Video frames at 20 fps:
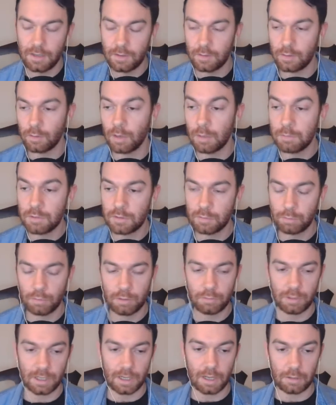So I'm just
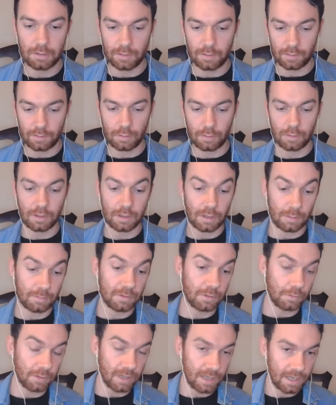wondering how this is going to come
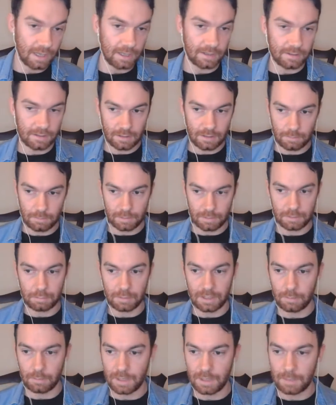to a head
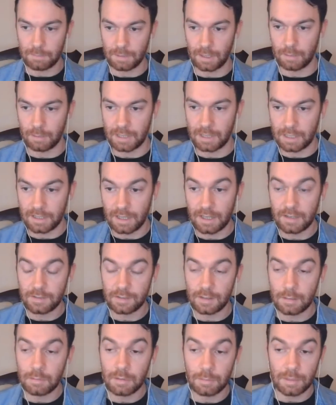between the people. I mean, they
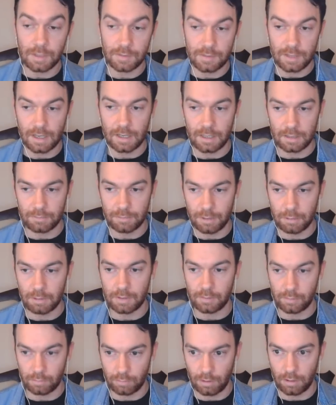seem to be standing
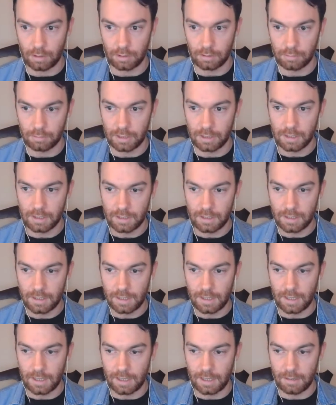very strong, right?
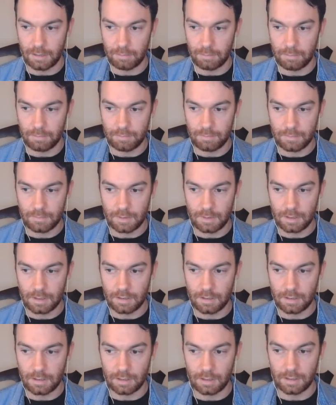
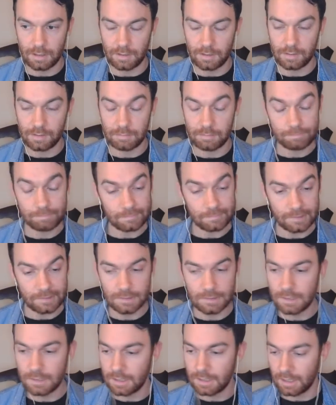On this,
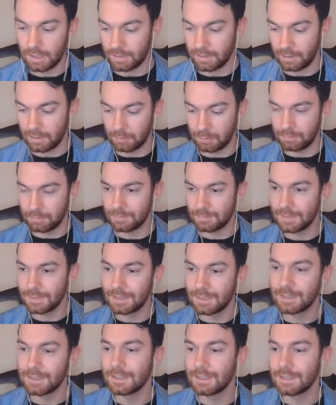I don't know.